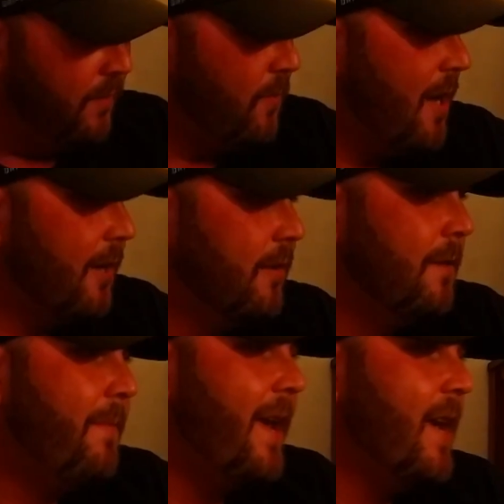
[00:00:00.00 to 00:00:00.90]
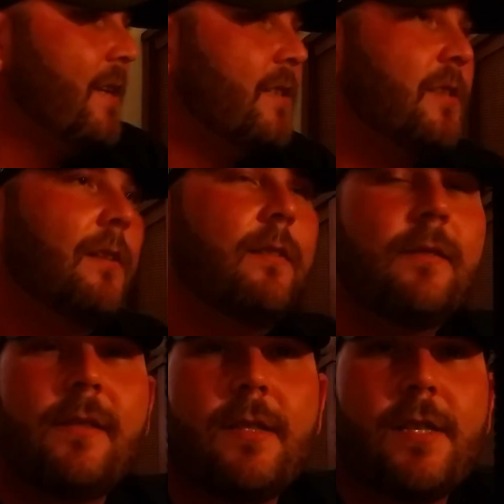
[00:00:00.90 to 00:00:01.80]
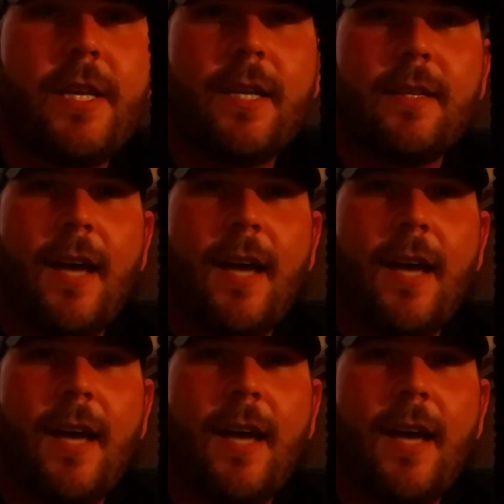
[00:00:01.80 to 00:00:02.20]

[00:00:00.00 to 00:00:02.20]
water in the base, Shisha